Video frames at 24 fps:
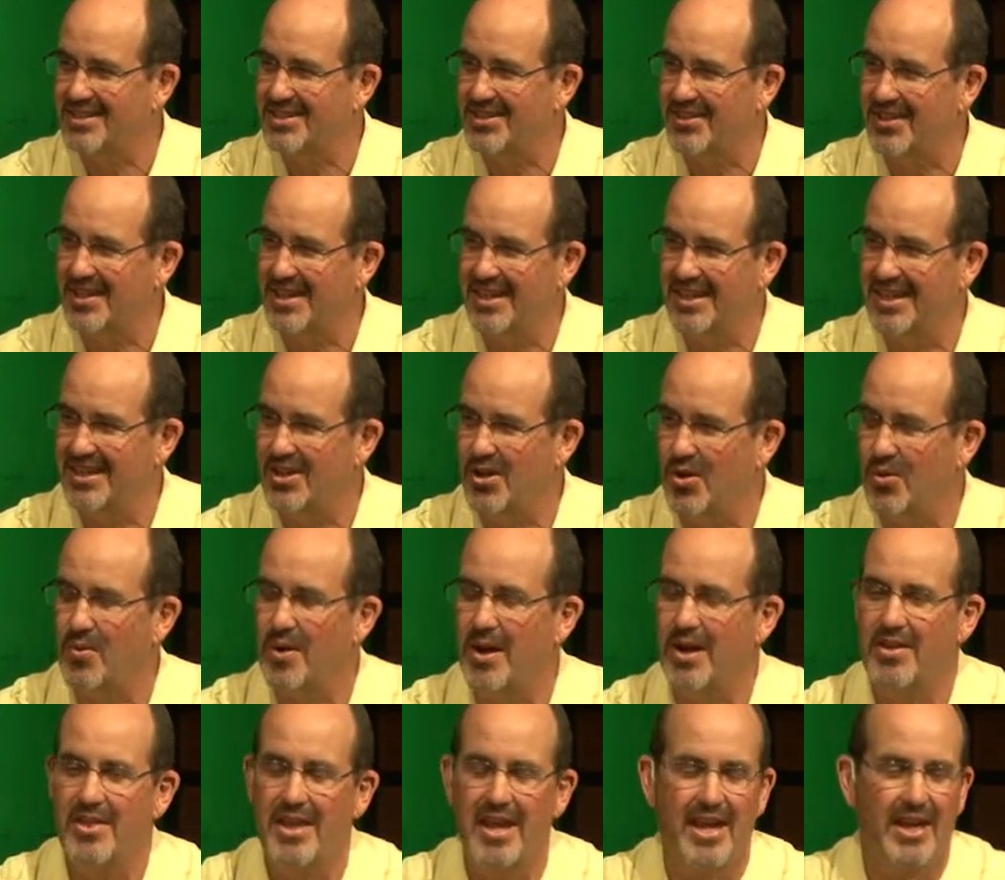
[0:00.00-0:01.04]
So he didn't know
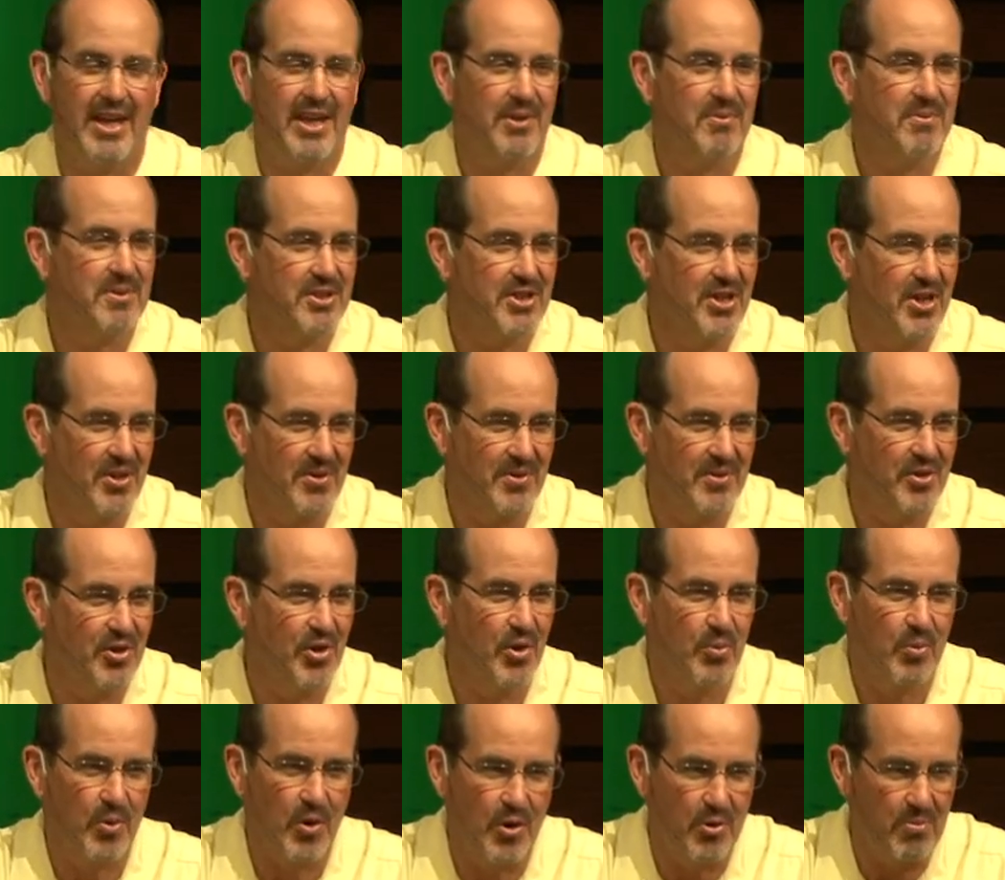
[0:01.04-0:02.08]
where the heck he was going, no
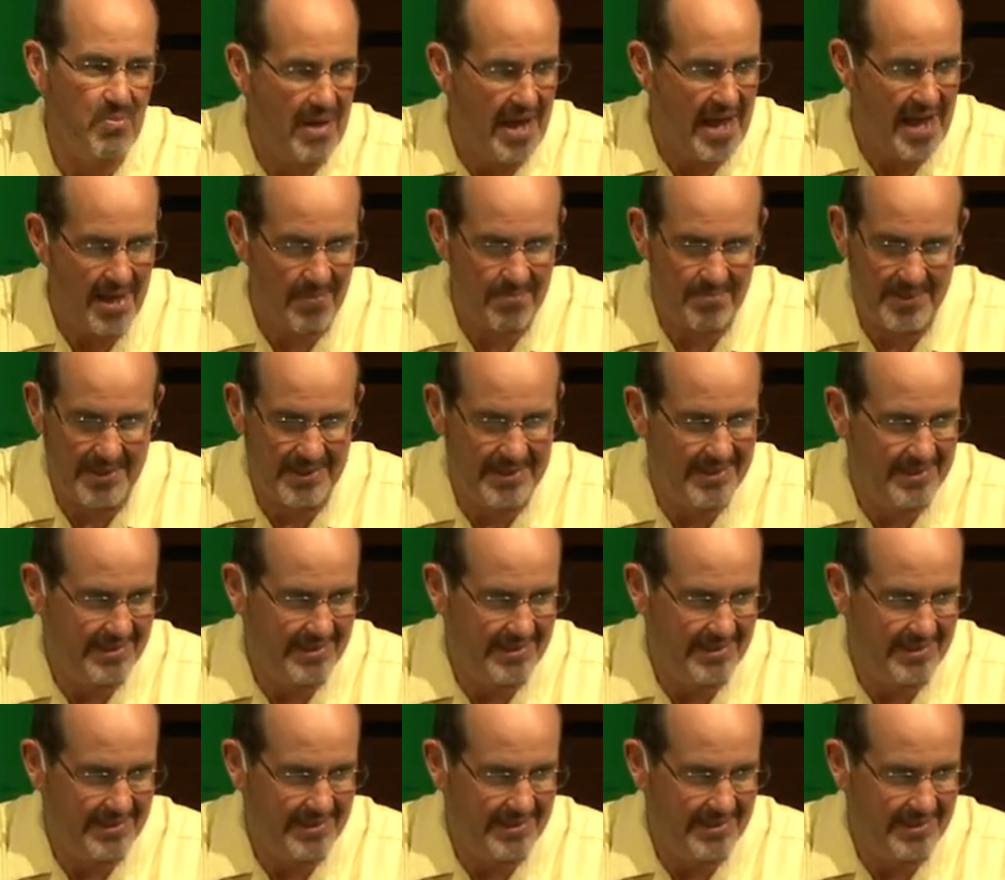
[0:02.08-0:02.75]
road map.